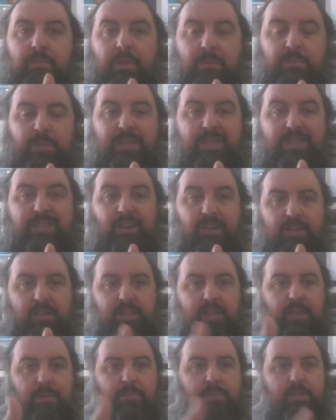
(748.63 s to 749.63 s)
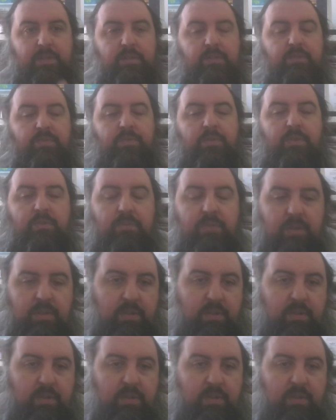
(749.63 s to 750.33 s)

they'd be stuck in that position for three